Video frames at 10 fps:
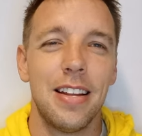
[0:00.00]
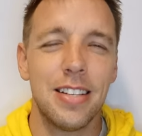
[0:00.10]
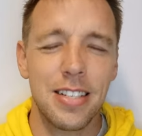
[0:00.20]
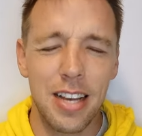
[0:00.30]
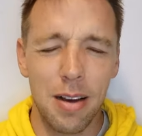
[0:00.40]

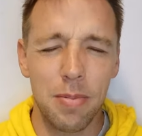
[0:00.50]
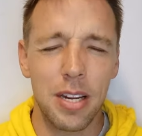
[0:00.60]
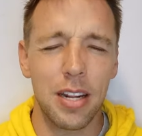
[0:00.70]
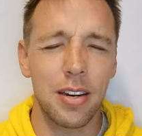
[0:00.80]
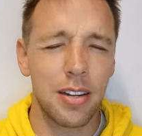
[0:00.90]
just come in
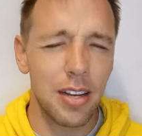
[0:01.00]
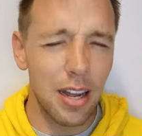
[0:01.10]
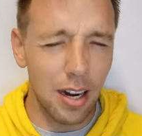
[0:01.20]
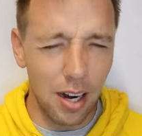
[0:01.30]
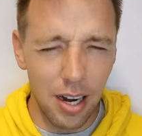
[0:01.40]
and
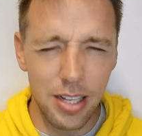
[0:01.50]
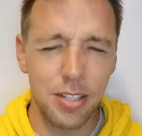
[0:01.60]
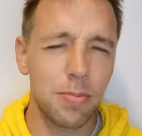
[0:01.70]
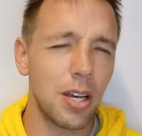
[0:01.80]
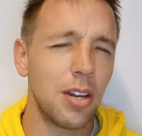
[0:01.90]
cleanse
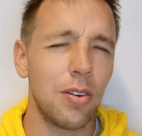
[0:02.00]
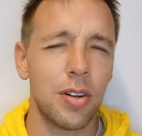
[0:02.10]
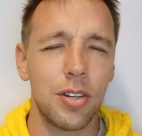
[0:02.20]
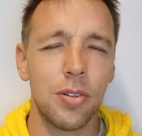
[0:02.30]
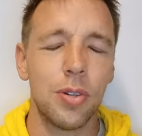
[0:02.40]
me anew
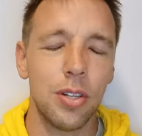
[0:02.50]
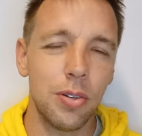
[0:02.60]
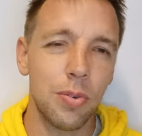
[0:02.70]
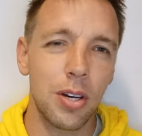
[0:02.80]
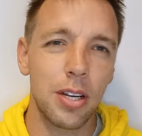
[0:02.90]
and do a new
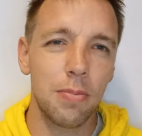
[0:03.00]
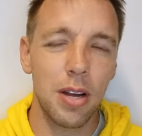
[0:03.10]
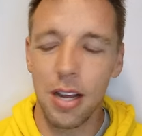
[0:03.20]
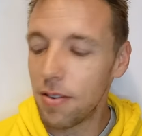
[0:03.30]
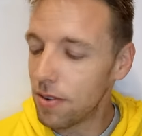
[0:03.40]
work in my
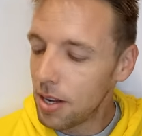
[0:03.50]
life.